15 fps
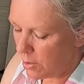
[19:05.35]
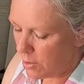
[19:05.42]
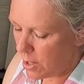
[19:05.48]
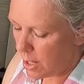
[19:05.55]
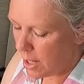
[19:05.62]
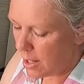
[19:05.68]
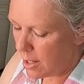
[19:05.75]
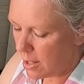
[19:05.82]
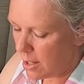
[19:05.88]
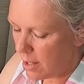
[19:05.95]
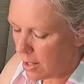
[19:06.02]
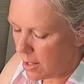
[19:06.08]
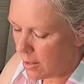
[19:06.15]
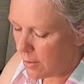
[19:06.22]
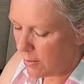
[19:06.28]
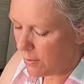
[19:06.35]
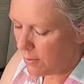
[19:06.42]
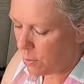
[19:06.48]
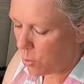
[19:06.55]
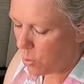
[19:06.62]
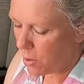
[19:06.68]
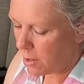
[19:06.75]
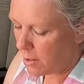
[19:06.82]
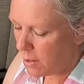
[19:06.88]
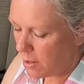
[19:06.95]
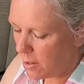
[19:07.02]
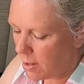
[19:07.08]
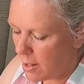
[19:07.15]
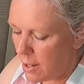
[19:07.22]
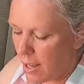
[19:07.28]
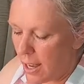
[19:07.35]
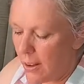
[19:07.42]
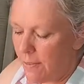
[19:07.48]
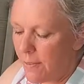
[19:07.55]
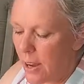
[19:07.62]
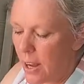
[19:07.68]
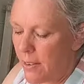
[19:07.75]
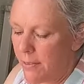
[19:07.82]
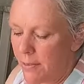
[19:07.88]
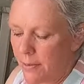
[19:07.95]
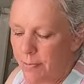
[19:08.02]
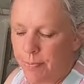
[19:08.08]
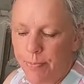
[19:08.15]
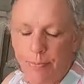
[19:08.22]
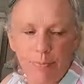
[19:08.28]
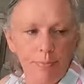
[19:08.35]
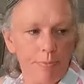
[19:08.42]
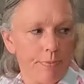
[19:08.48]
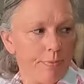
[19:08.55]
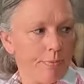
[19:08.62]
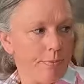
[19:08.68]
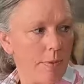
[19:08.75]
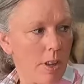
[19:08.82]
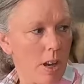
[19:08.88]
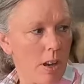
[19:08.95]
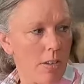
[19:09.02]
3, 4, and 5.